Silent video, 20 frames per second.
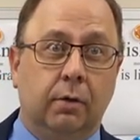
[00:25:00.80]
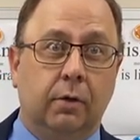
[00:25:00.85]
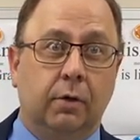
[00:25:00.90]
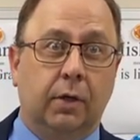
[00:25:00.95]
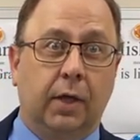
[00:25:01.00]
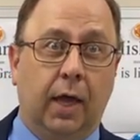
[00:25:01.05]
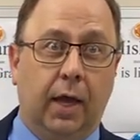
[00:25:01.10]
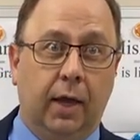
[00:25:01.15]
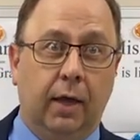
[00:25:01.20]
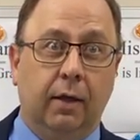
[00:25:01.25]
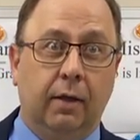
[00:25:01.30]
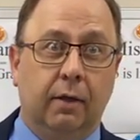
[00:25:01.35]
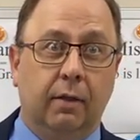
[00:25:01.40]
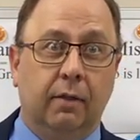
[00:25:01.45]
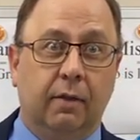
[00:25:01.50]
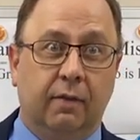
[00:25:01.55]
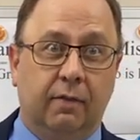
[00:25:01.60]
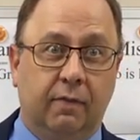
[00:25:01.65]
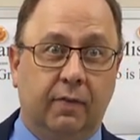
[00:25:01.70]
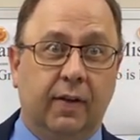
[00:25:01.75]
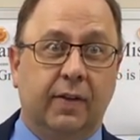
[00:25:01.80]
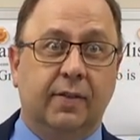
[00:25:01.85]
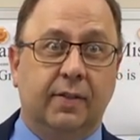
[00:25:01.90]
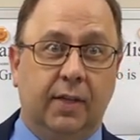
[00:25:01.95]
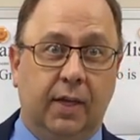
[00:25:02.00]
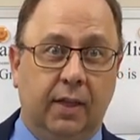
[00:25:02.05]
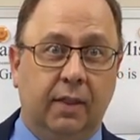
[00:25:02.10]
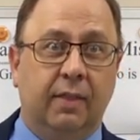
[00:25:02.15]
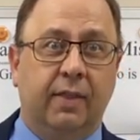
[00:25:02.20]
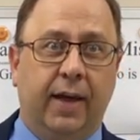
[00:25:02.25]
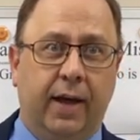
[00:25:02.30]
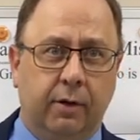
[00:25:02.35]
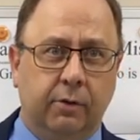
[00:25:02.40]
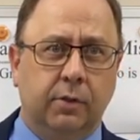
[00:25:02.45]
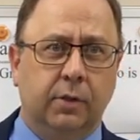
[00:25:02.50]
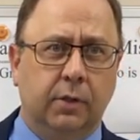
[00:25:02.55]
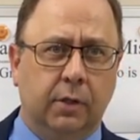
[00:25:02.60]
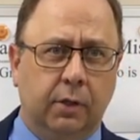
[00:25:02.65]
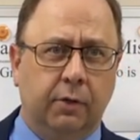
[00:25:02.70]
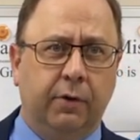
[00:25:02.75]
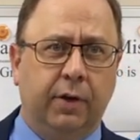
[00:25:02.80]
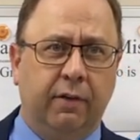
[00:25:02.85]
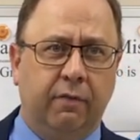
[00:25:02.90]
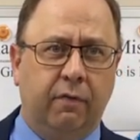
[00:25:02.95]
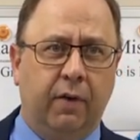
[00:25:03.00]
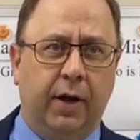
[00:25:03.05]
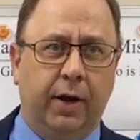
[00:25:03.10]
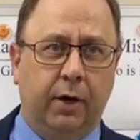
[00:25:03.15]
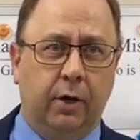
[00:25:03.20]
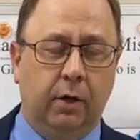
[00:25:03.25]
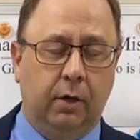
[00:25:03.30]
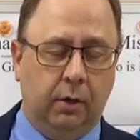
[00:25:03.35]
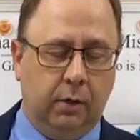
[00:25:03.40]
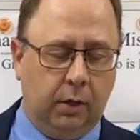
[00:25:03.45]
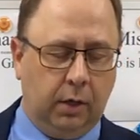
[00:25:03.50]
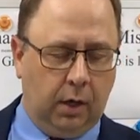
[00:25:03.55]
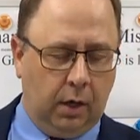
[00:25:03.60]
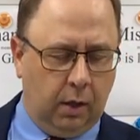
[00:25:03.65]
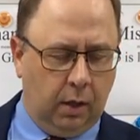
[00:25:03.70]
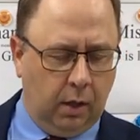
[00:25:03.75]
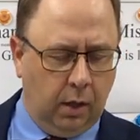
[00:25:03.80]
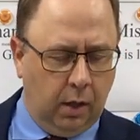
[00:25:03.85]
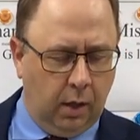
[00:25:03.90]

Okay, the 16,000 degree fire. You know,